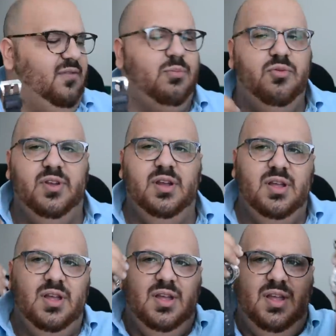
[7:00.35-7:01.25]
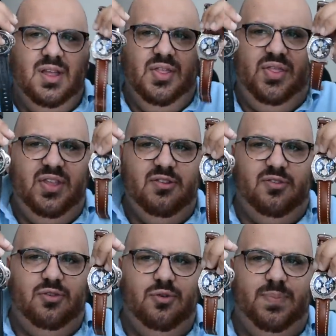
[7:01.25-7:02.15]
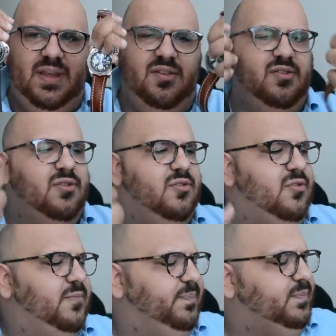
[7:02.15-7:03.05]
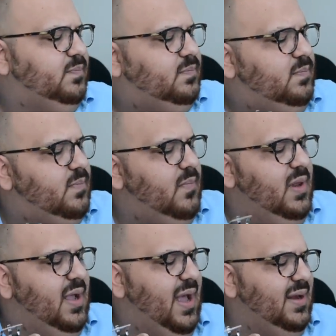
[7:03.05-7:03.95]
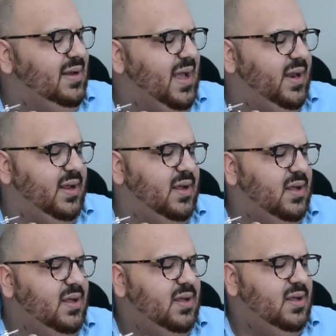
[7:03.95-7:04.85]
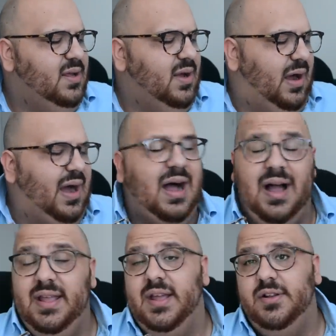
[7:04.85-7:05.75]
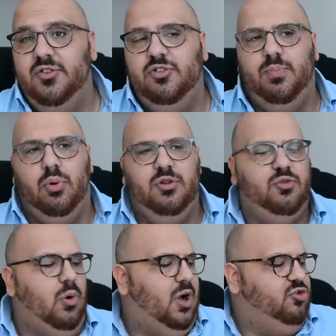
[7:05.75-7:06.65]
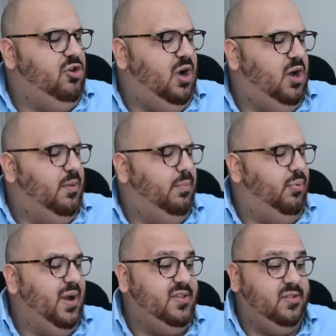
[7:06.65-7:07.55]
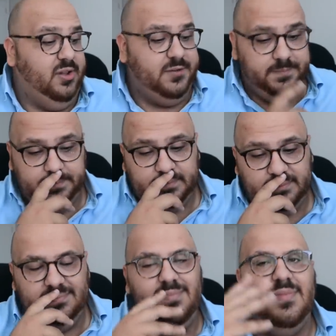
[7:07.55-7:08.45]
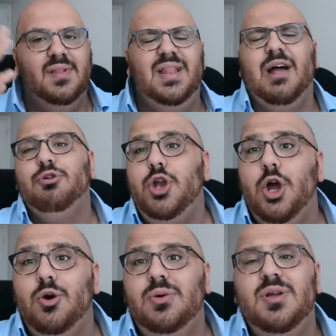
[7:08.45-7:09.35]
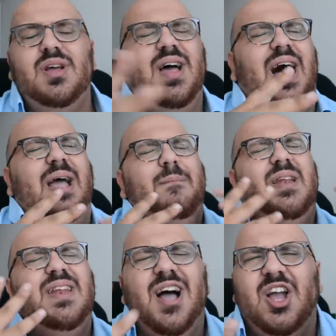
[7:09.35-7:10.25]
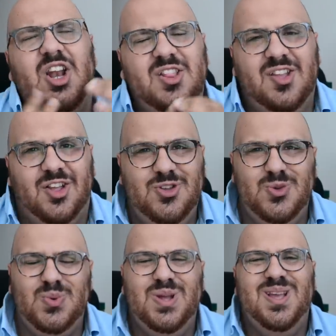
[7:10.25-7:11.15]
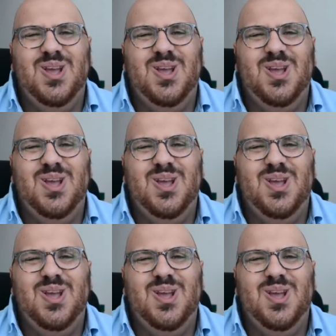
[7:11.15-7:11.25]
of moving these two pieces and getting a high-end sports watch on a bracelet. Now, no, I'm not going to tell you